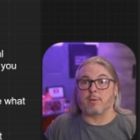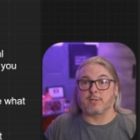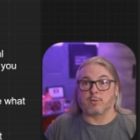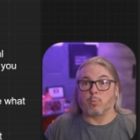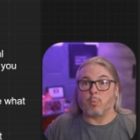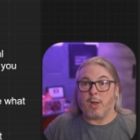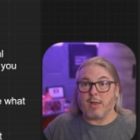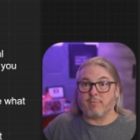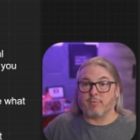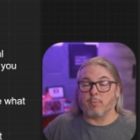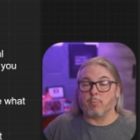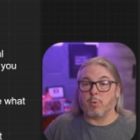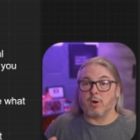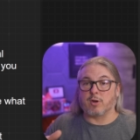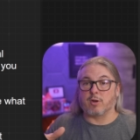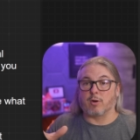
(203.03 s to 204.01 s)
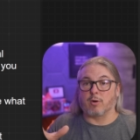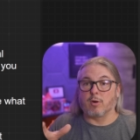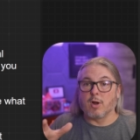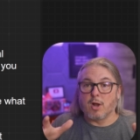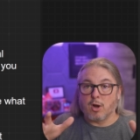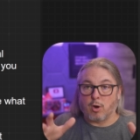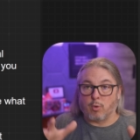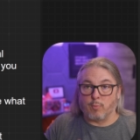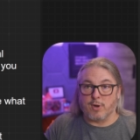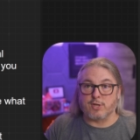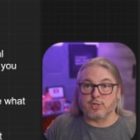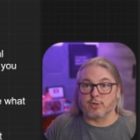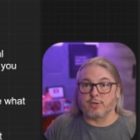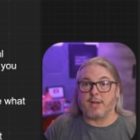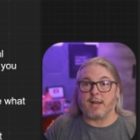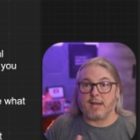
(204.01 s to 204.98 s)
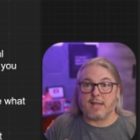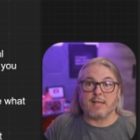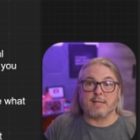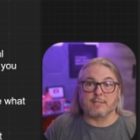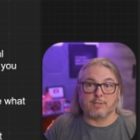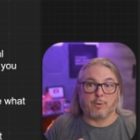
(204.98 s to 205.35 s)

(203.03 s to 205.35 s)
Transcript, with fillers: It's away from where your original data is.